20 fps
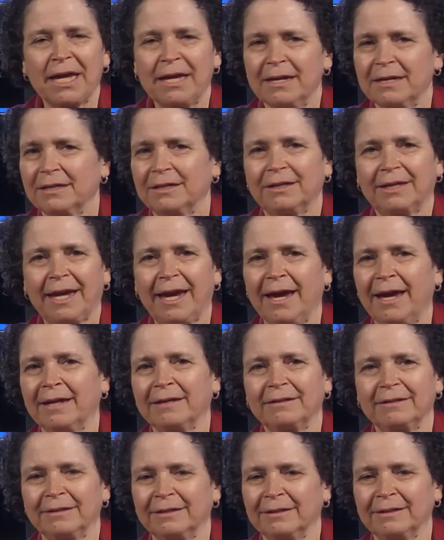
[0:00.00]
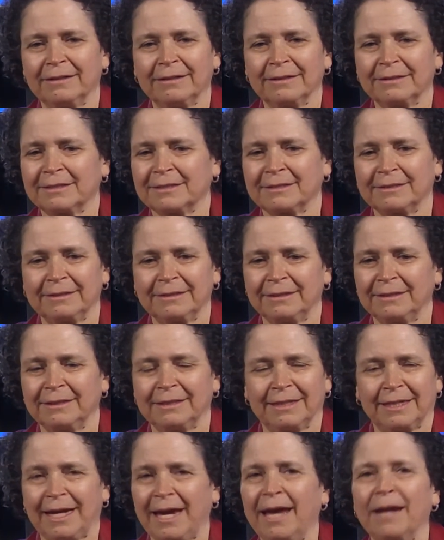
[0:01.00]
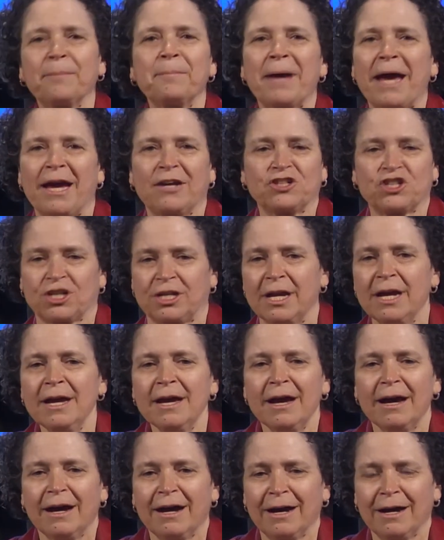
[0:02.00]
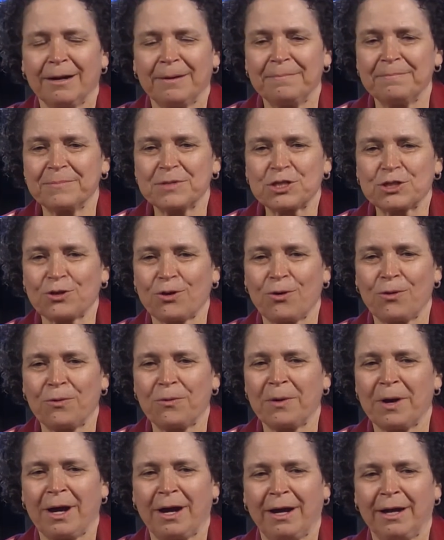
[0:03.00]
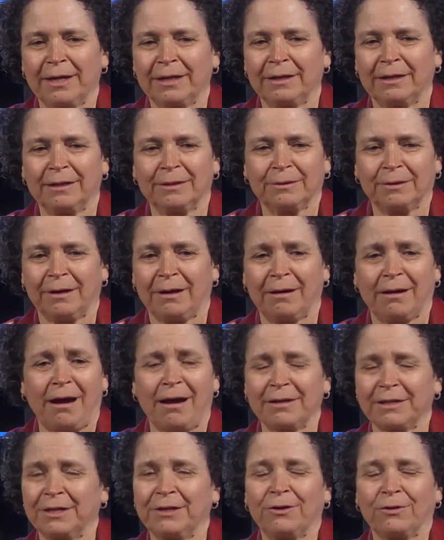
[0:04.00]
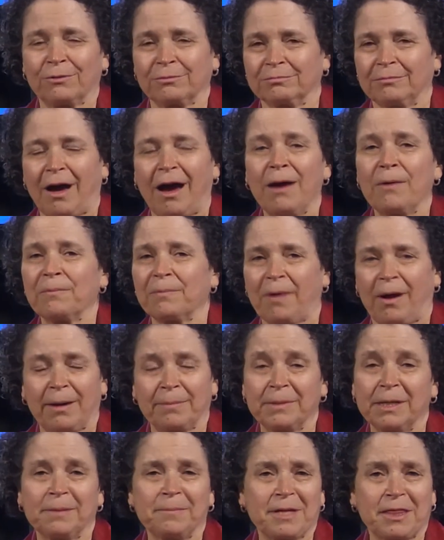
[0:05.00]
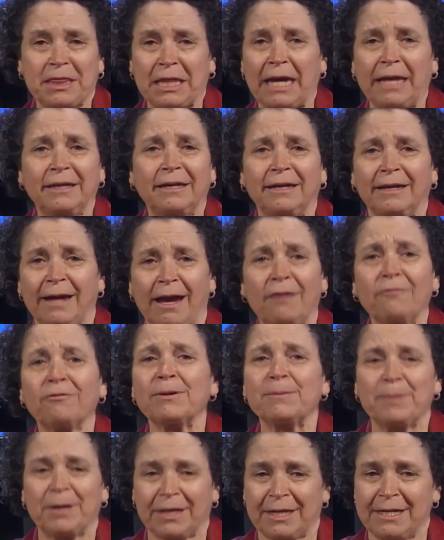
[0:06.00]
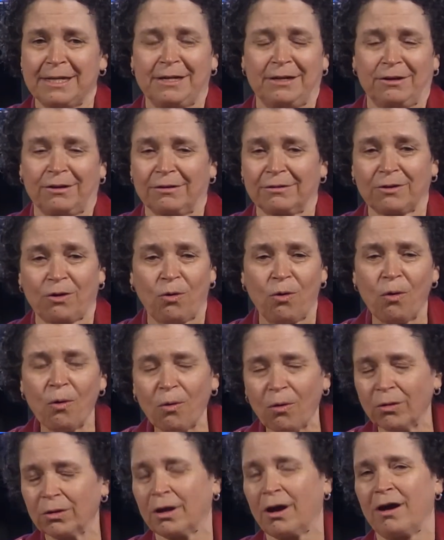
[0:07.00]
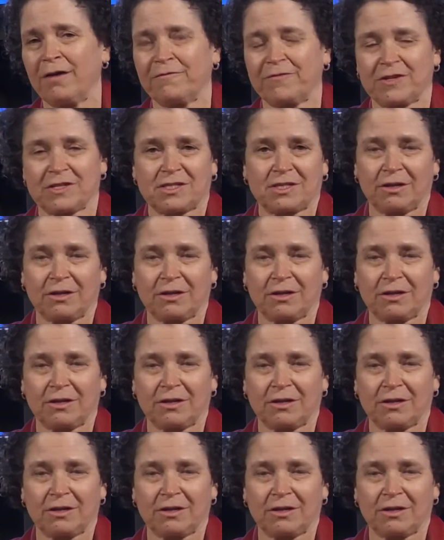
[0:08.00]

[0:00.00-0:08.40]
You can't imagine. So I'm going to be thanking everybody here, the whole office, the